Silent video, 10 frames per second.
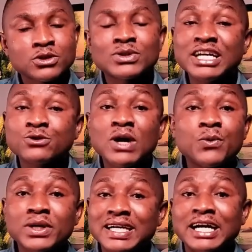So that's why
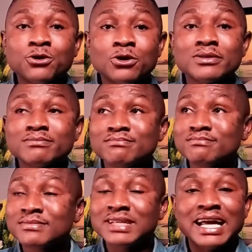we cannot
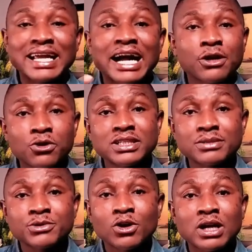
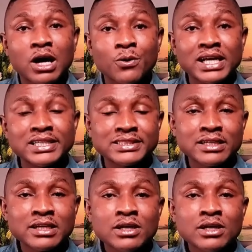acknowledge Him in all our ways.